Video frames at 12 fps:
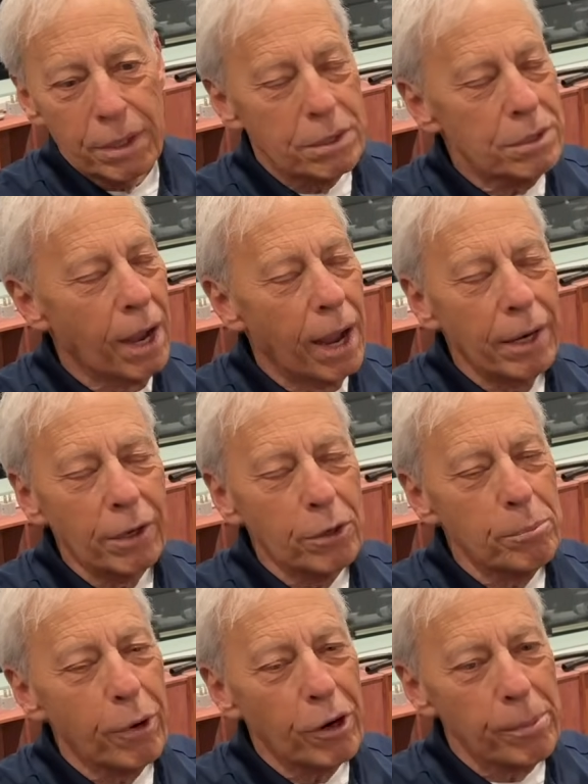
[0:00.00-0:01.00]
Tyler
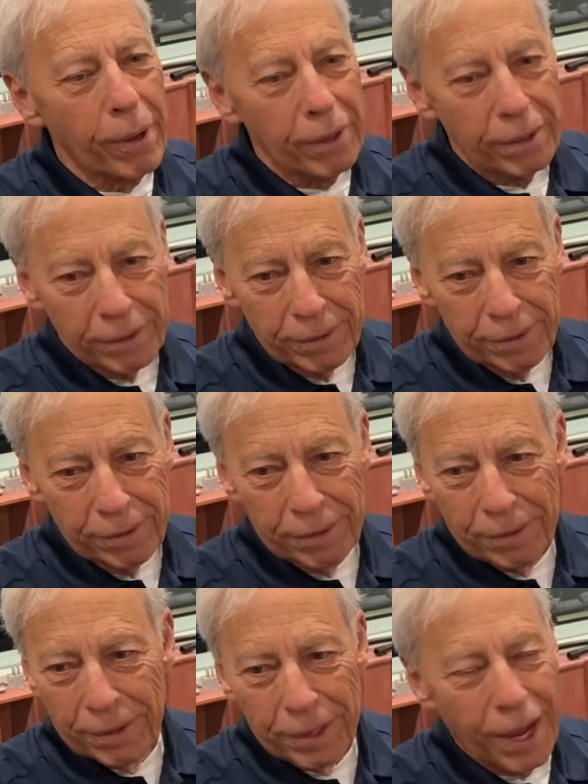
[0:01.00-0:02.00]
Burba.
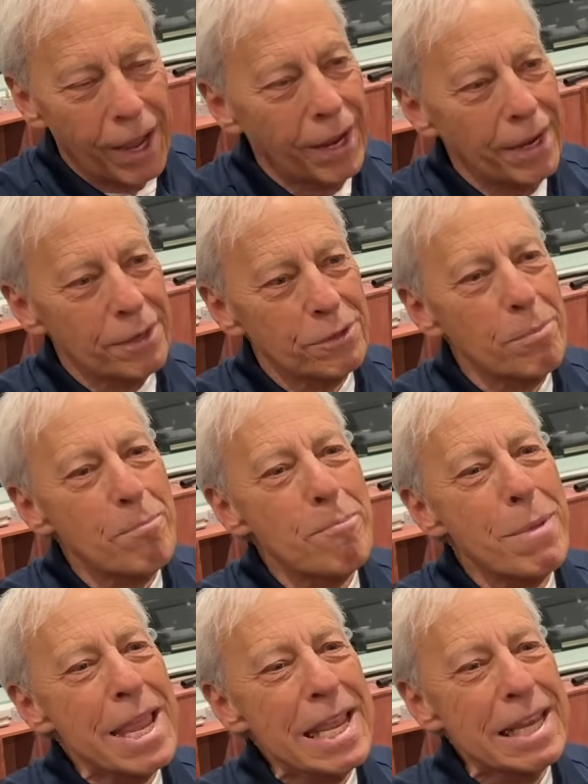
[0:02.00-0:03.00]
The guy is
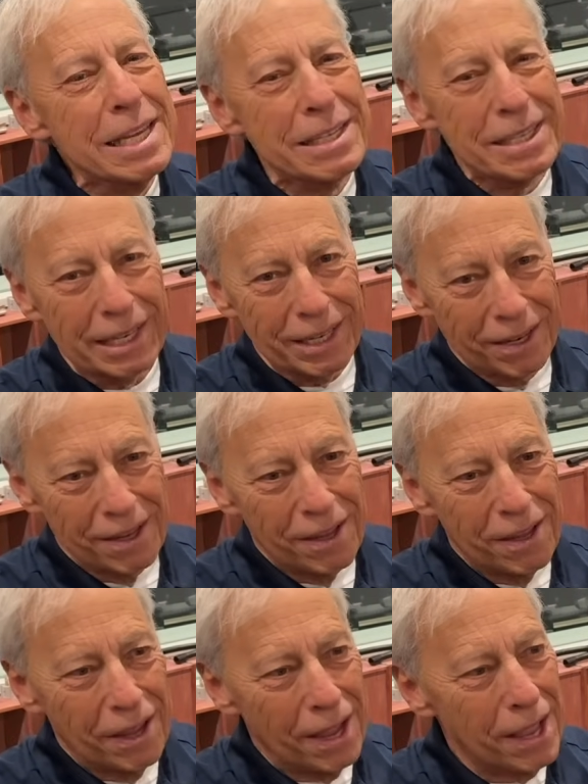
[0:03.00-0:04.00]
amazing.
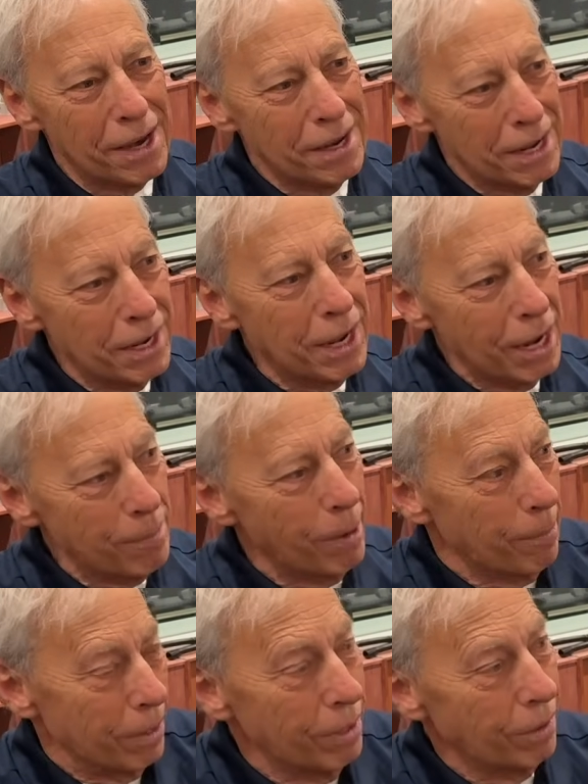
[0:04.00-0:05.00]
And he came
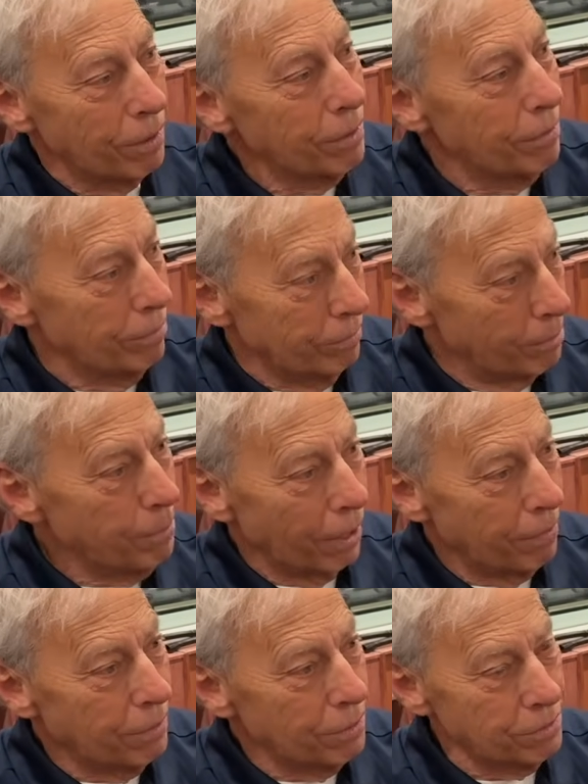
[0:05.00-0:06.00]
up, he heard
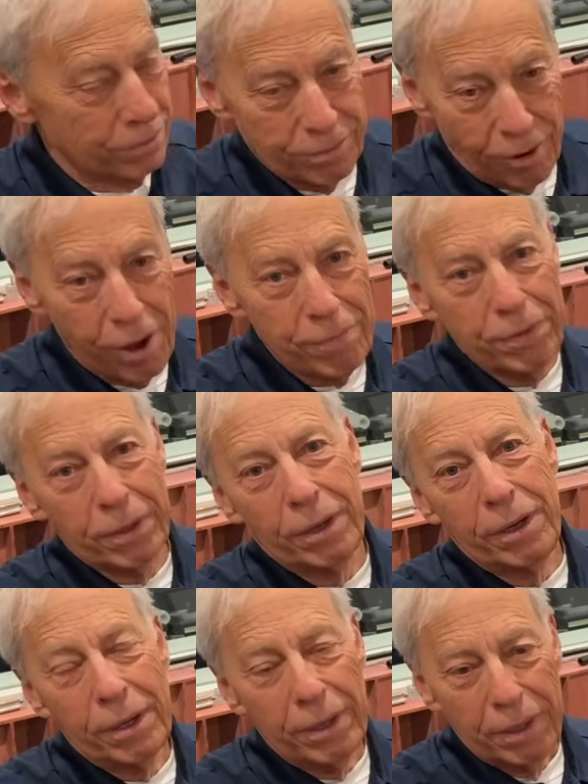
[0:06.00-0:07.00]
about this offer.
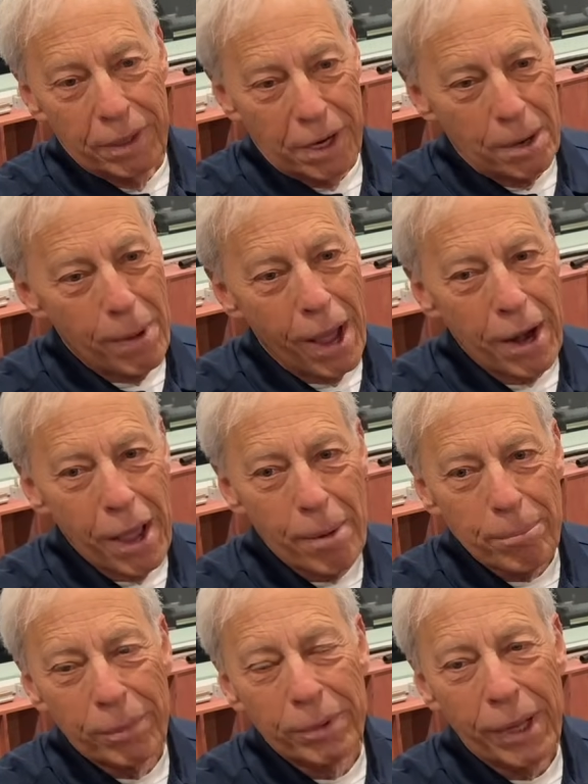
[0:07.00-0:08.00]
Come on
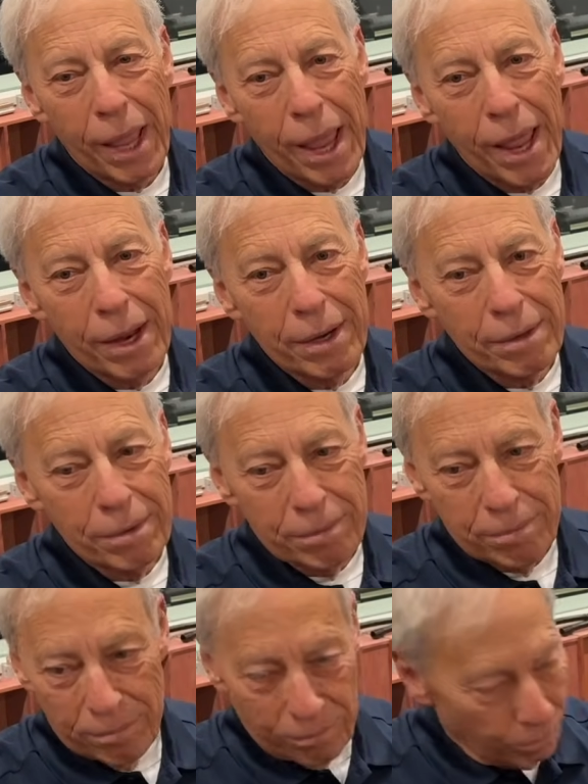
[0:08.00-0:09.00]
up and
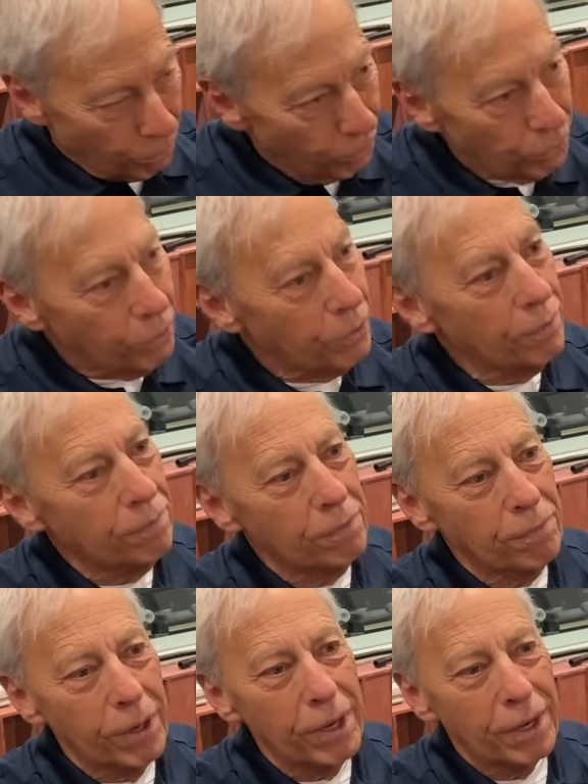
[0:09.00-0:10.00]
we'll do you for
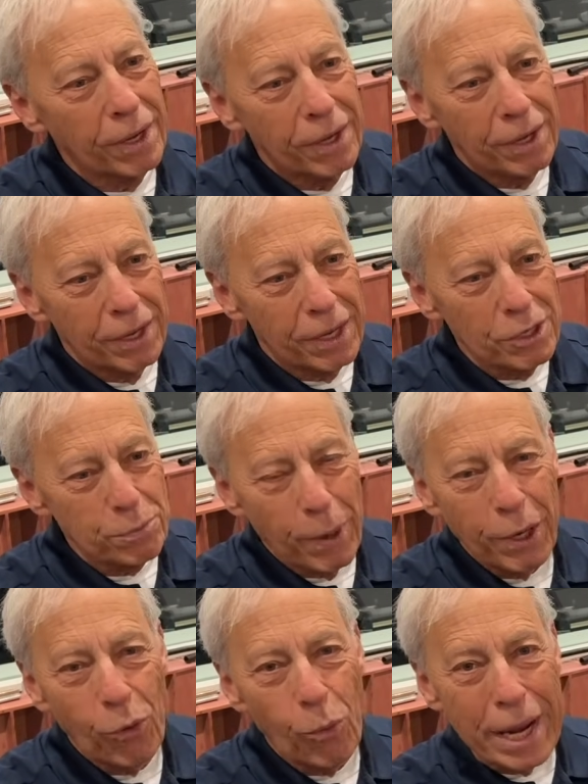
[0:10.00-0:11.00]
free he
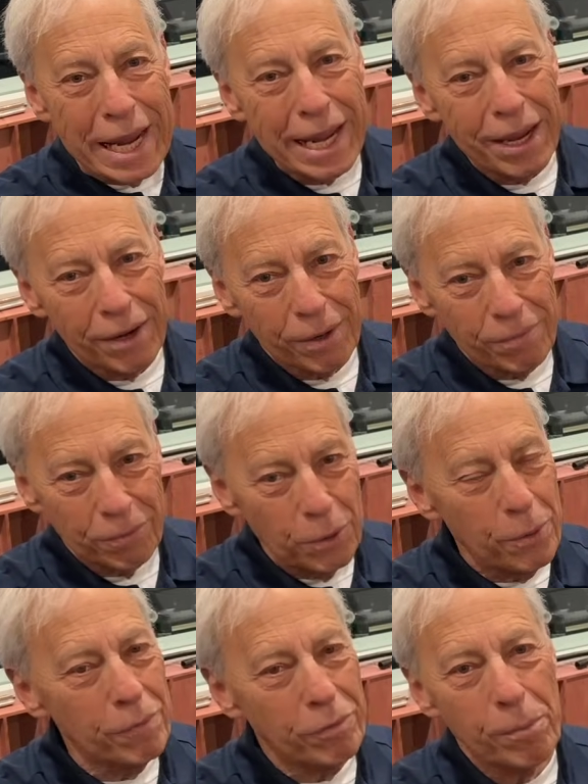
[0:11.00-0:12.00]
spent a week here. He
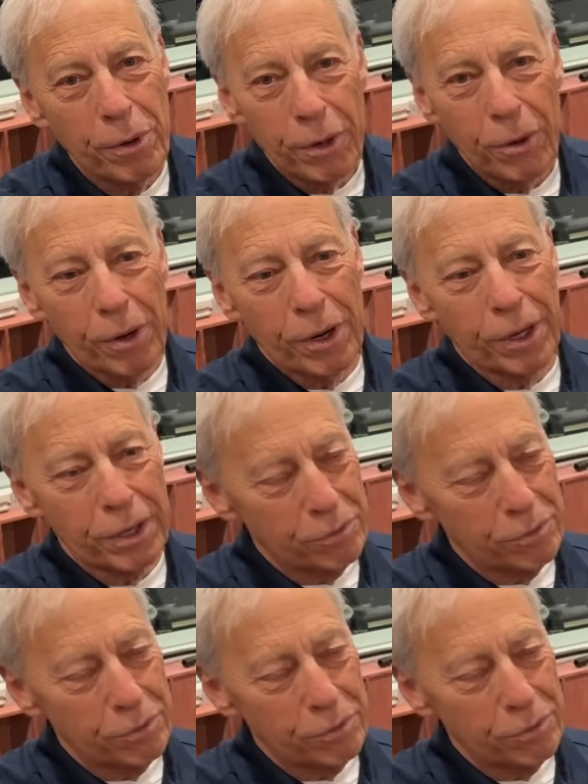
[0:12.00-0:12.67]
flew in from New York.